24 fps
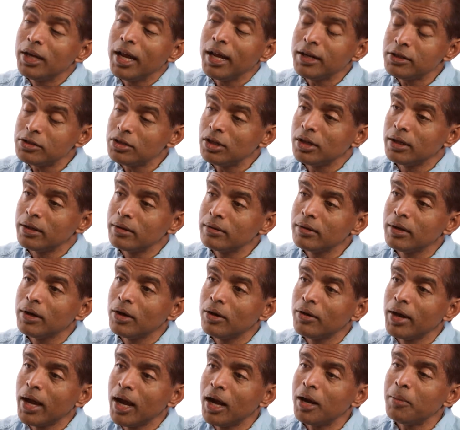Potentially. You
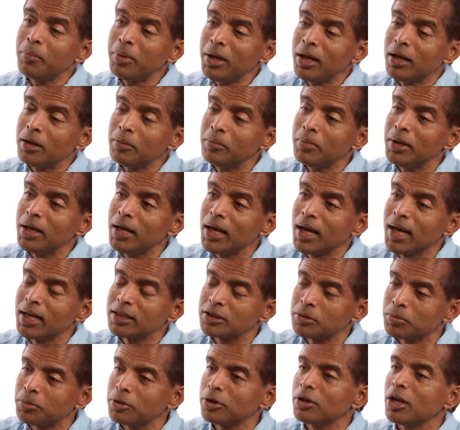know, Airbnb
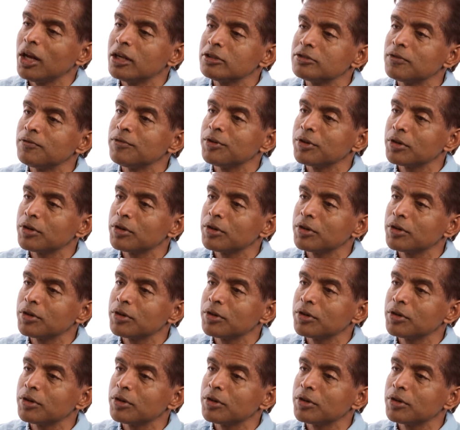has a potential